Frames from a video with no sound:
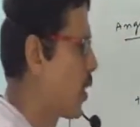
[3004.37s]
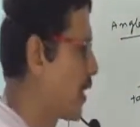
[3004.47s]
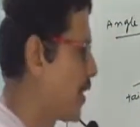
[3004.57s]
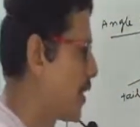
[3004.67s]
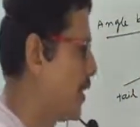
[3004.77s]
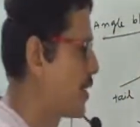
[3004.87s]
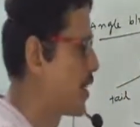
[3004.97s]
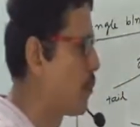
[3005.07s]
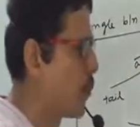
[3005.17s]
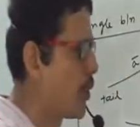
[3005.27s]
So either
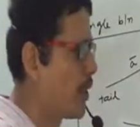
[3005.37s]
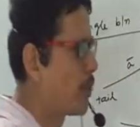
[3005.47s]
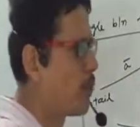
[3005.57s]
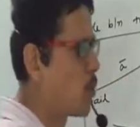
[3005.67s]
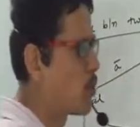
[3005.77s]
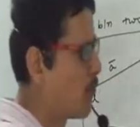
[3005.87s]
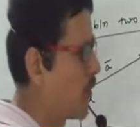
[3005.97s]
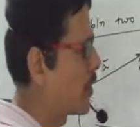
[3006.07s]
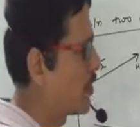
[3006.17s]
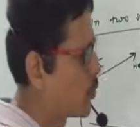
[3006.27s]
initial point of
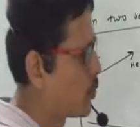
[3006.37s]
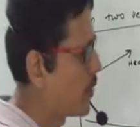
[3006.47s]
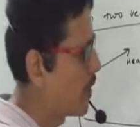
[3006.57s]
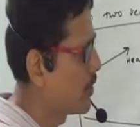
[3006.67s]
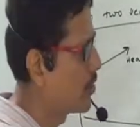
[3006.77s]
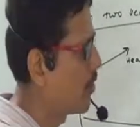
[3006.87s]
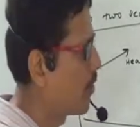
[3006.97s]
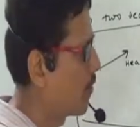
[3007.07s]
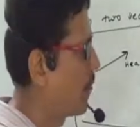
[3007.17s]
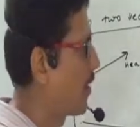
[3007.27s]
both the vectors should touch